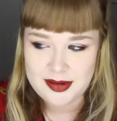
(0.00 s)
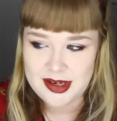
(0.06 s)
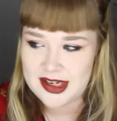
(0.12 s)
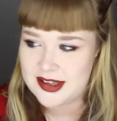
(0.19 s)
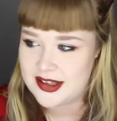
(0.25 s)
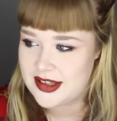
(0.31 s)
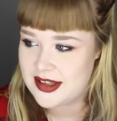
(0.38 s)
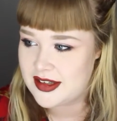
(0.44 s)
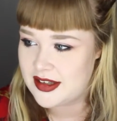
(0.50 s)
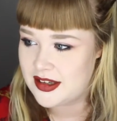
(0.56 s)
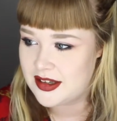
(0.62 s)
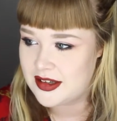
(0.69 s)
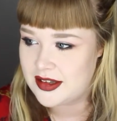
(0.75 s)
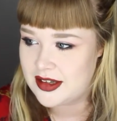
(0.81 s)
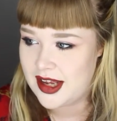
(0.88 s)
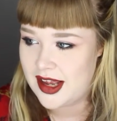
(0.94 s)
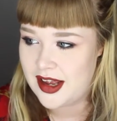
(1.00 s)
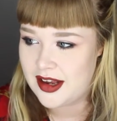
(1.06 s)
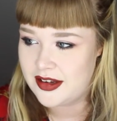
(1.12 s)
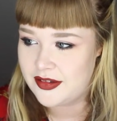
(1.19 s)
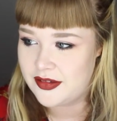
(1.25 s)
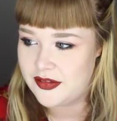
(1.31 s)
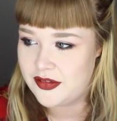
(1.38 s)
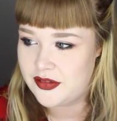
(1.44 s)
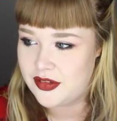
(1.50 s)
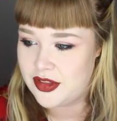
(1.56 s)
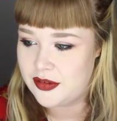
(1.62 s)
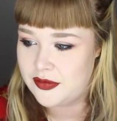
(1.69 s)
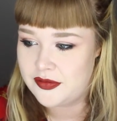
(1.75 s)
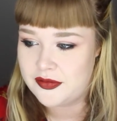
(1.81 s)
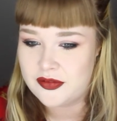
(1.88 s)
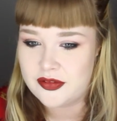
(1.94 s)
I mean, it's
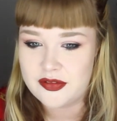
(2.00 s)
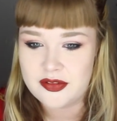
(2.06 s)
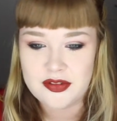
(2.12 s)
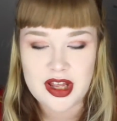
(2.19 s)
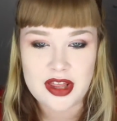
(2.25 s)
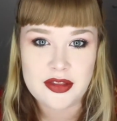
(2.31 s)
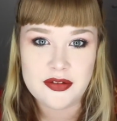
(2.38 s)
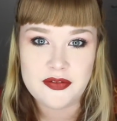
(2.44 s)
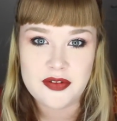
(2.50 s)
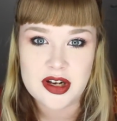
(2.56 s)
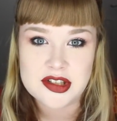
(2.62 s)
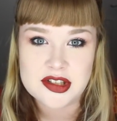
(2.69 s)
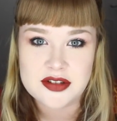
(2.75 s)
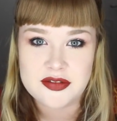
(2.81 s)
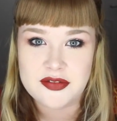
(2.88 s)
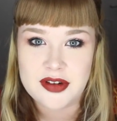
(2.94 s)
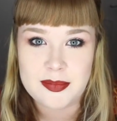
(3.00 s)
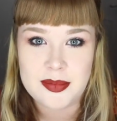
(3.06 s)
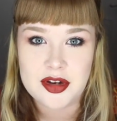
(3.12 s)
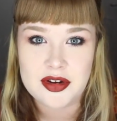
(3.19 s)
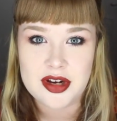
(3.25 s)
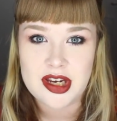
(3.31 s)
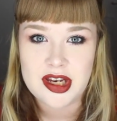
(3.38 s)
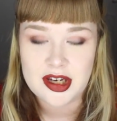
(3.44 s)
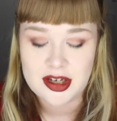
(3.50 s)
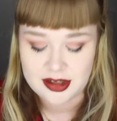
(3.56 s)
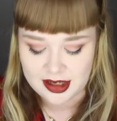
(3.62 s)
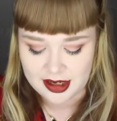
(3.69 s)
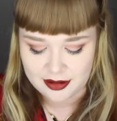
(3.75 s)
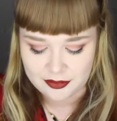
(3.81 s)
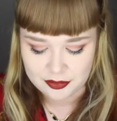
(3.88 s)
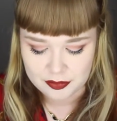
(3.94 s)
the 1st of February
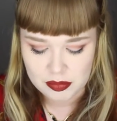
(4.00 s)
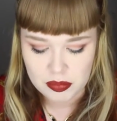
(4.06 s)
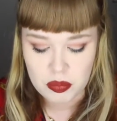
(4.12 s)
now,